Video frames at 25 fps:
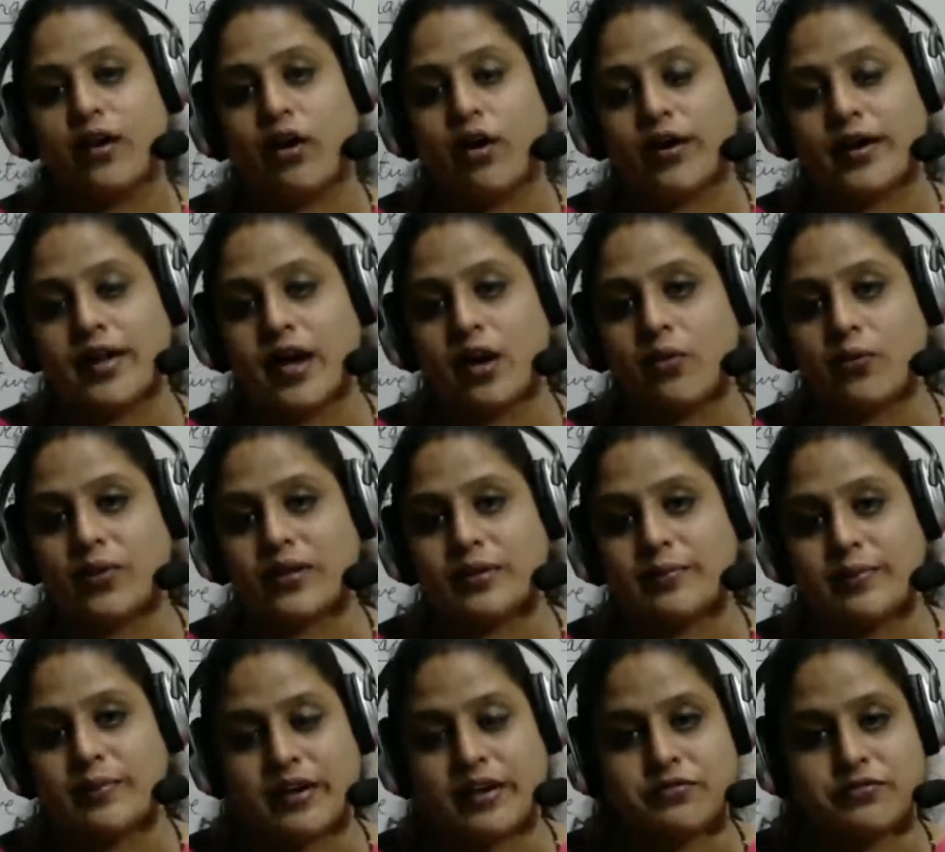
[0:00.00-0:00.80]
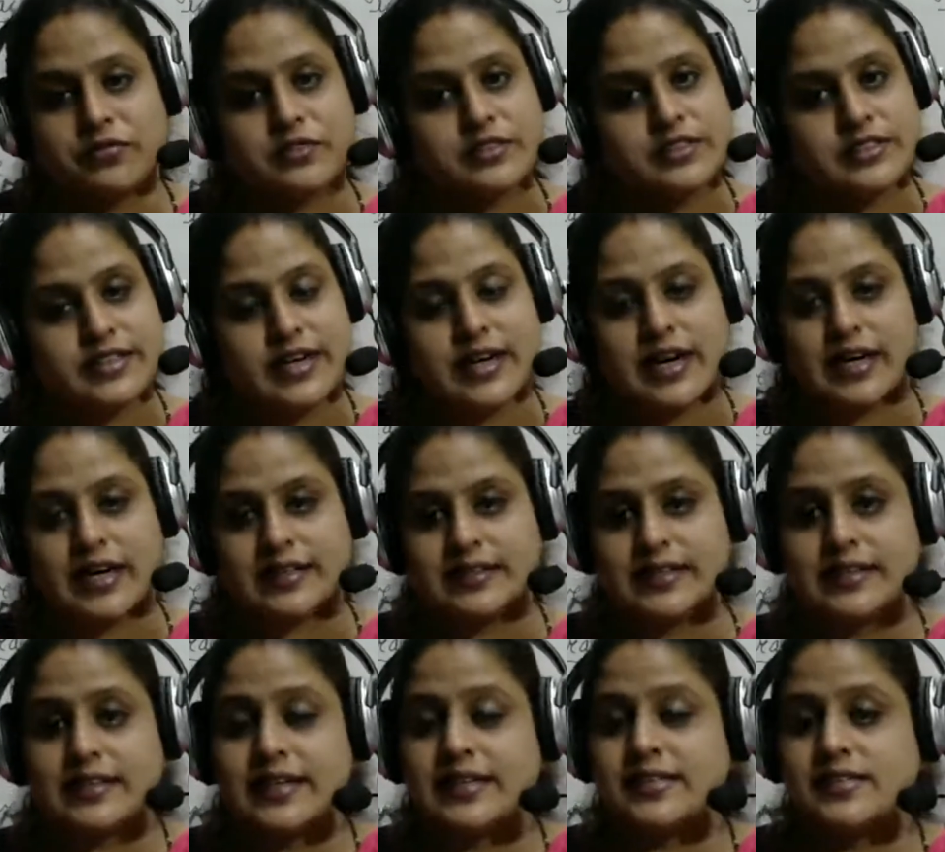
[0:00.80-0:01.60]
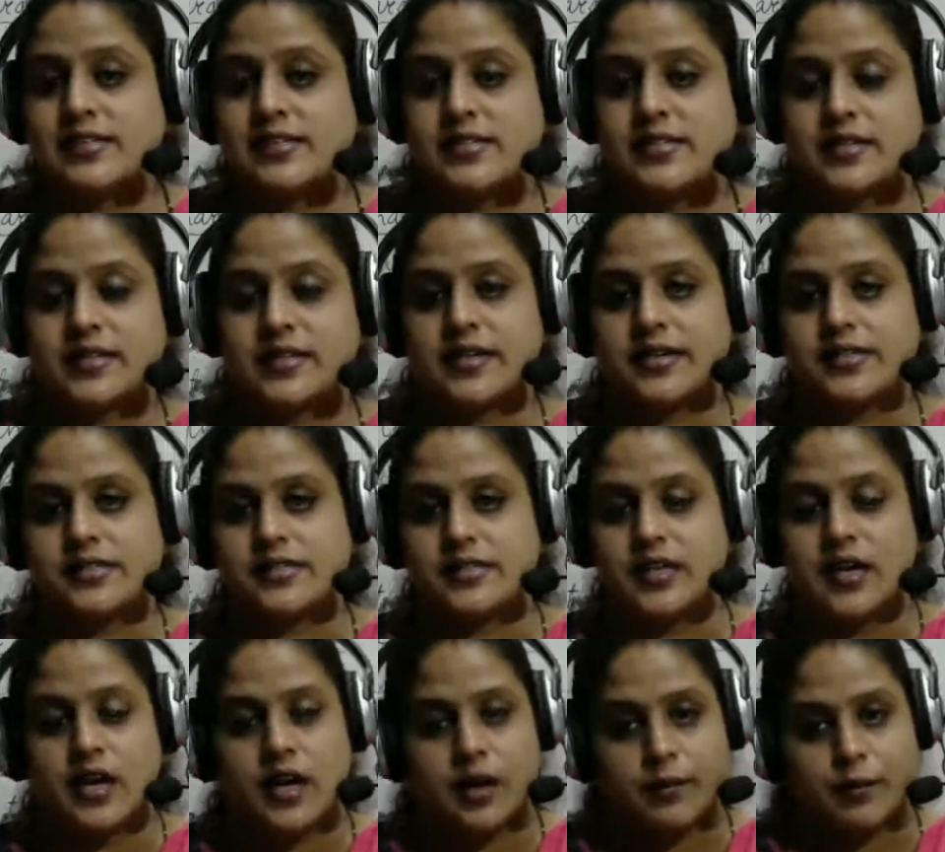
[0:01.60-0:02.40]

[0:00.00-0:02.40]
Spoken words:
Oda with breakfast and other necessities,